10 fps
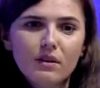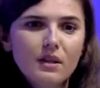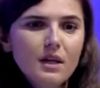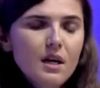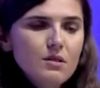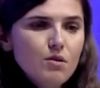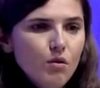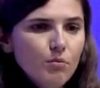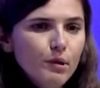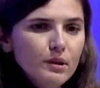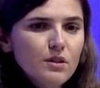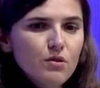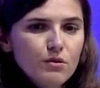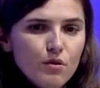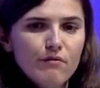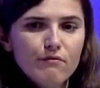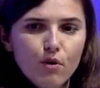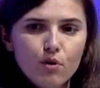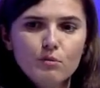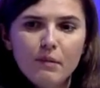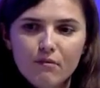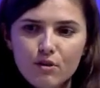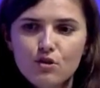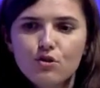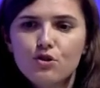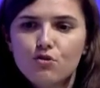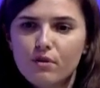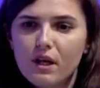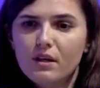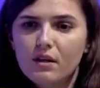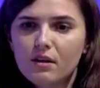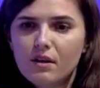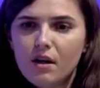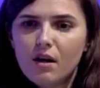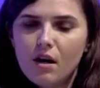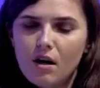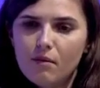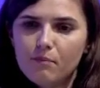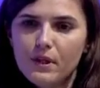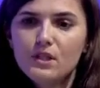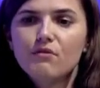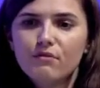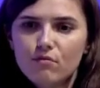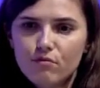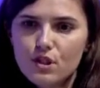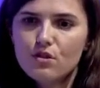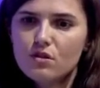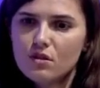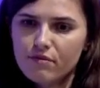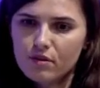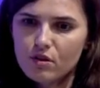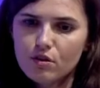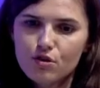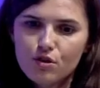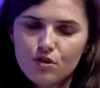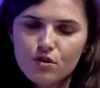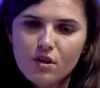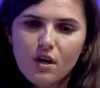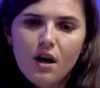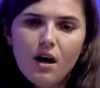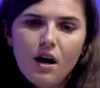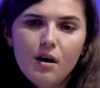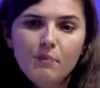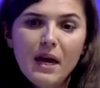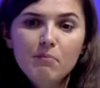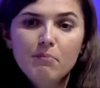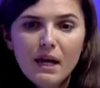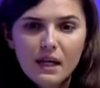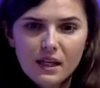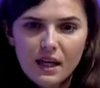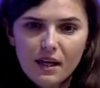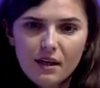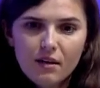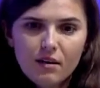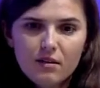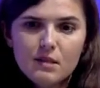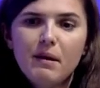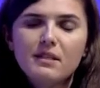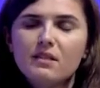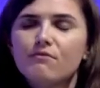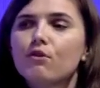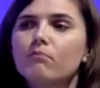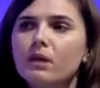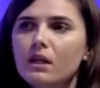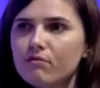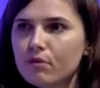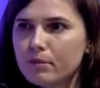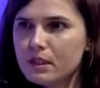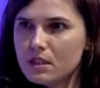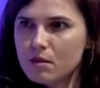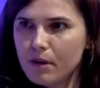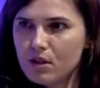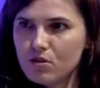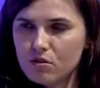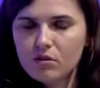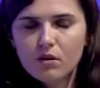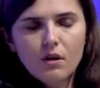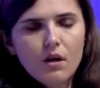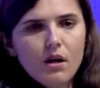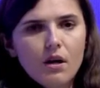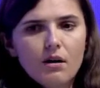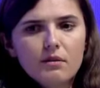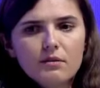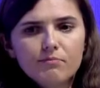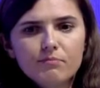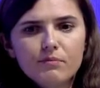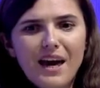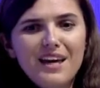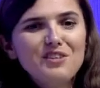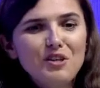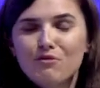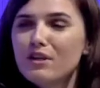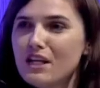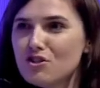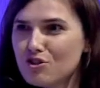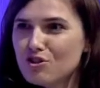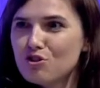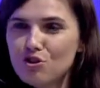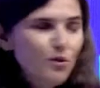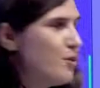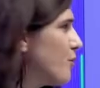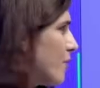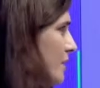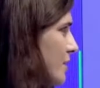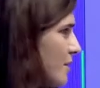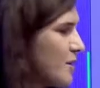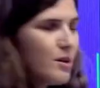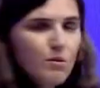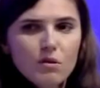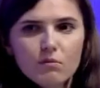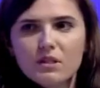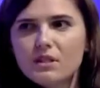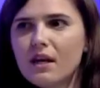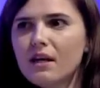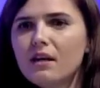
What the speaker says: So policy is also informed by research created in different regions, different cultures, and making spaces for meaningful participation. And in relation to youth, as Susan was saying,